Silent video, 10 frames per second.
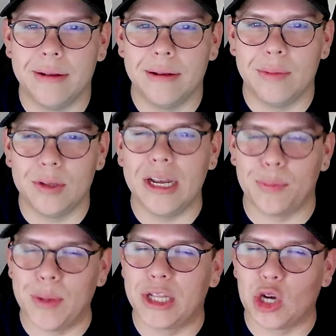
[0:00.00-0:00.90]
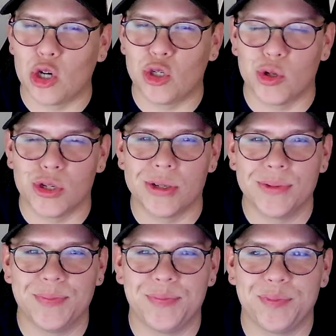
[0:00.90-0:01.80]
Take make the hard choices.
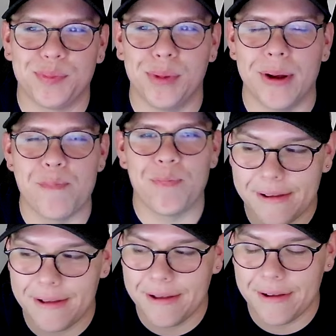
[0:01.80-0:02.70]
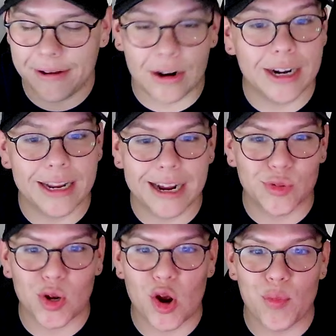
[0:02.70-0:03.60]
But alrighty, guys.
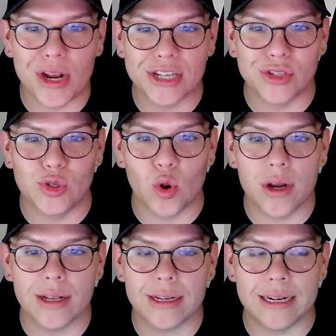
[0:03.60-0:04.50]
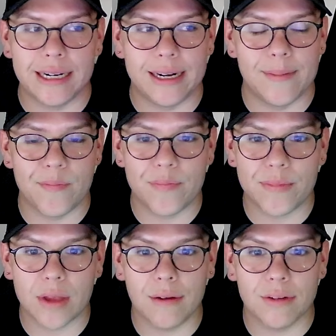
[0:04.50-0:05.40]
Well, I hope you guys enjoyed. Um,
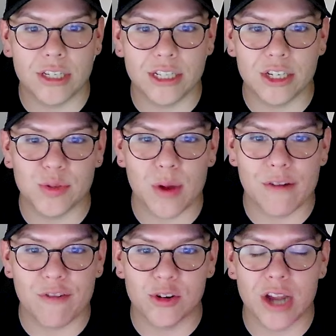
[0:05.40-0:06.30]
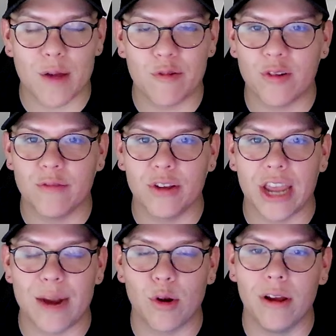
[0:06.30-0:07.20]
obviously, this is my first time in front of a
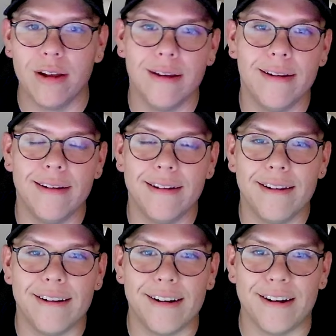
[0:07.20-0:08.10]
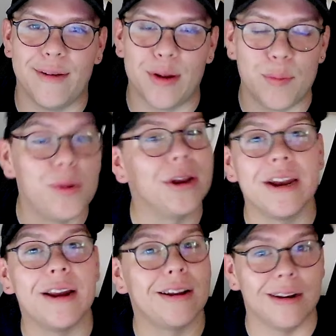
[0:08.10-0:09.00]
camera, um, and I'm putting it
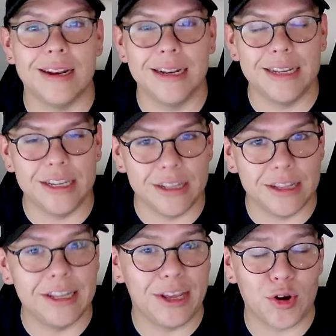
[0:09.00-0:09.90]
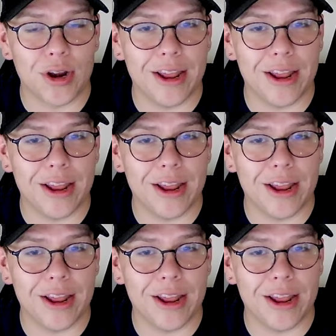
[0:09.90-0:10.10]
out on the internet.